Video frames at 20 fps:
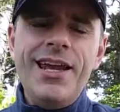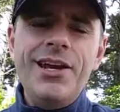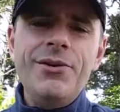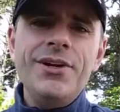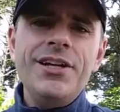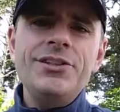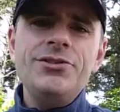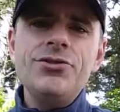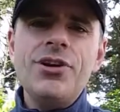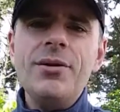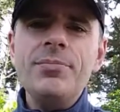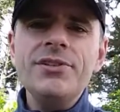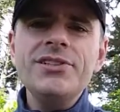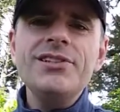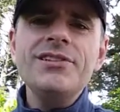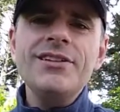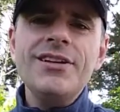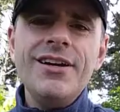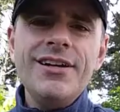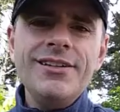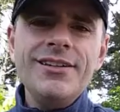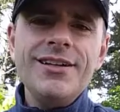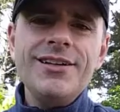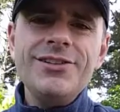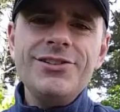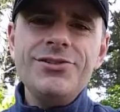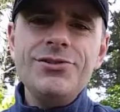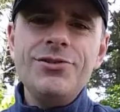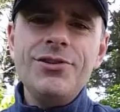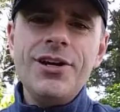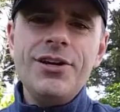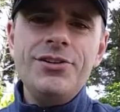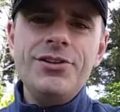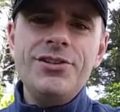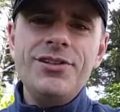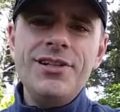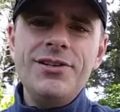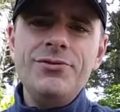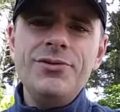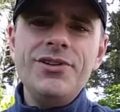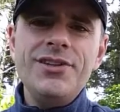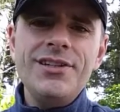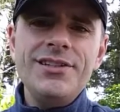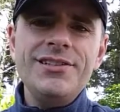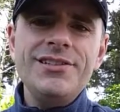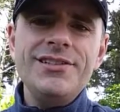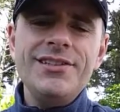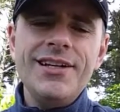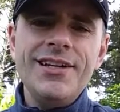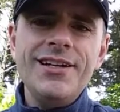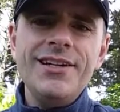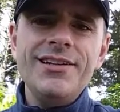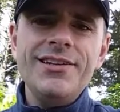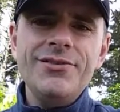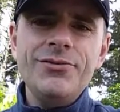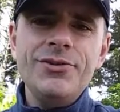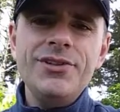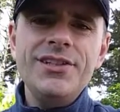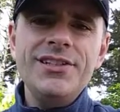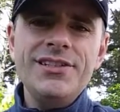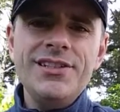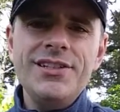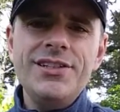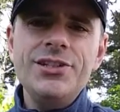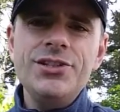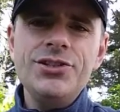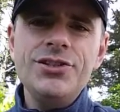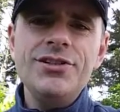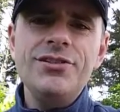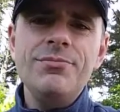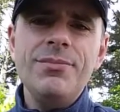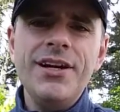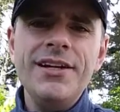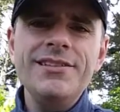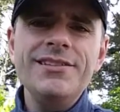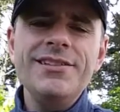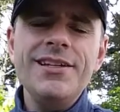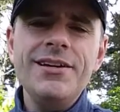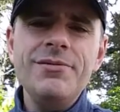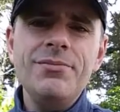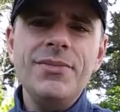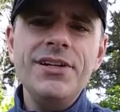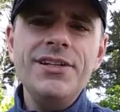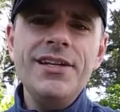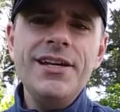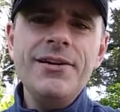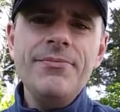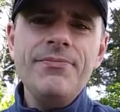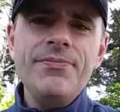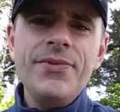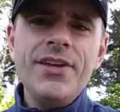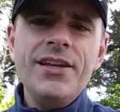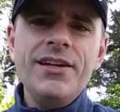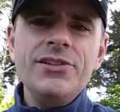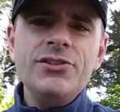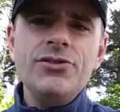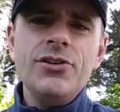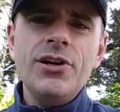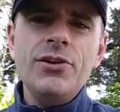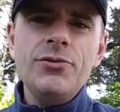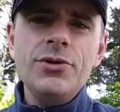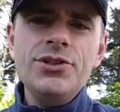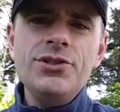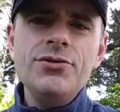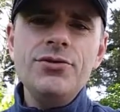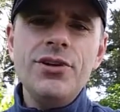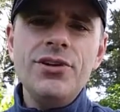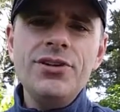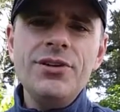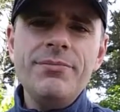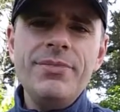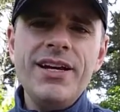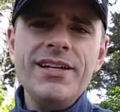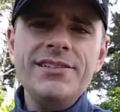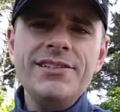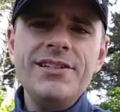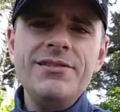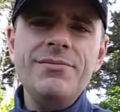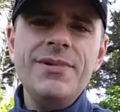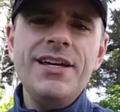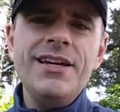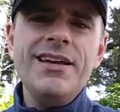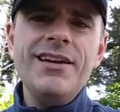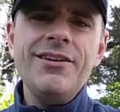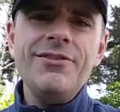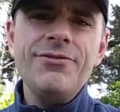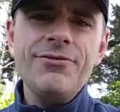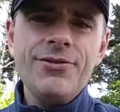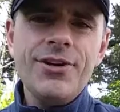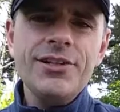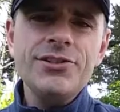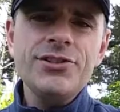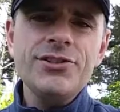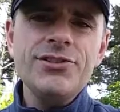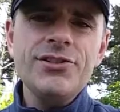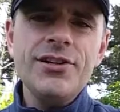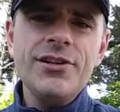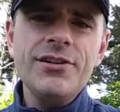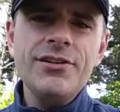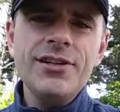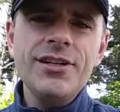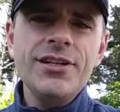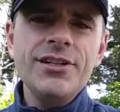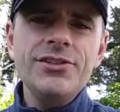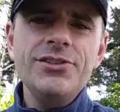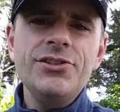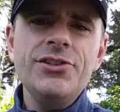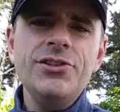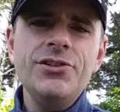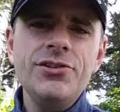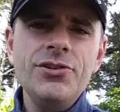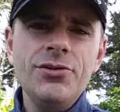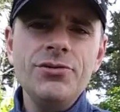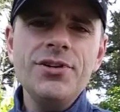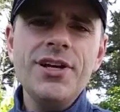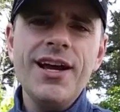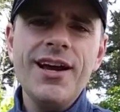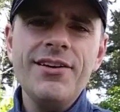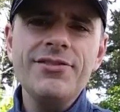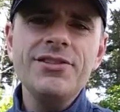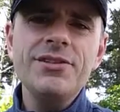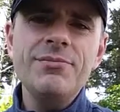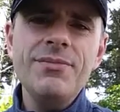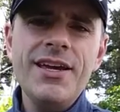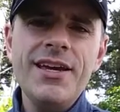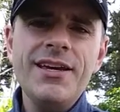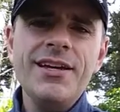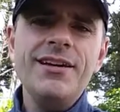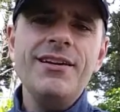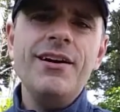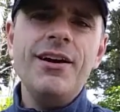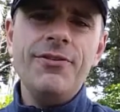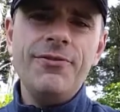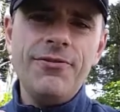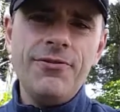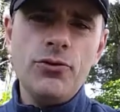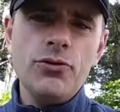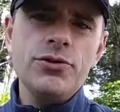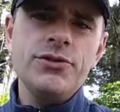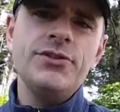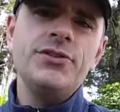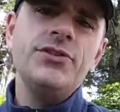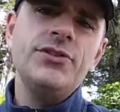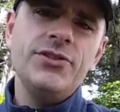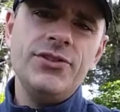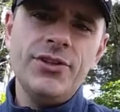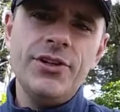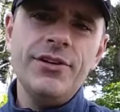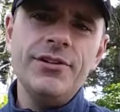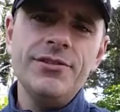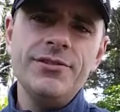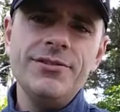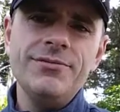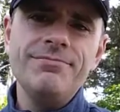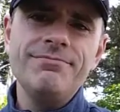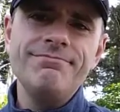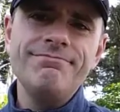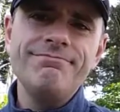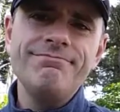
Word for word: Anyway, drop us a line. Let us know how you did with this uh, with this edition of Mindset Monday. So I wish you all the best in making a fresh start, so you don't have to make a forced start.